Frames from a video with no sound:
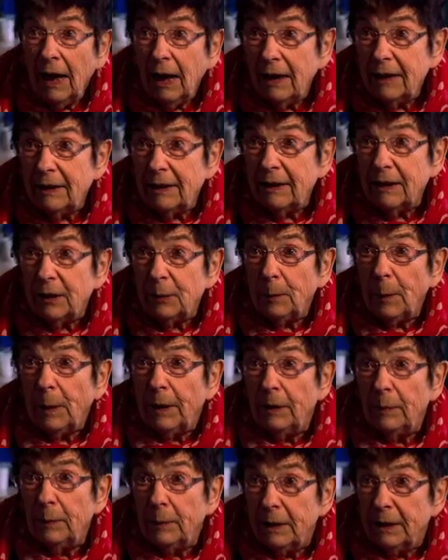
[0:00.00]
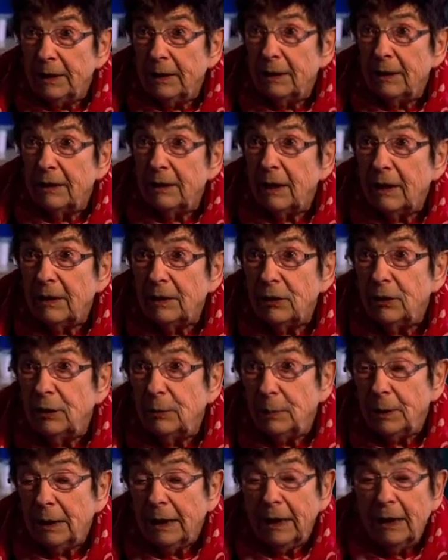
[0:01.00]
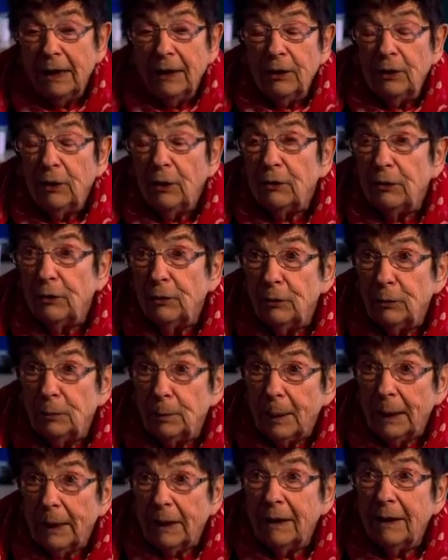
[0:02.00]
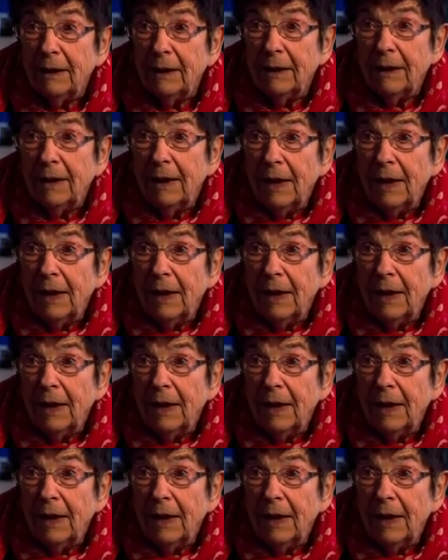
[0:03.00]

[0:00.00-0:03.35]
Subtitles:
And experimenting. It has to be not too big,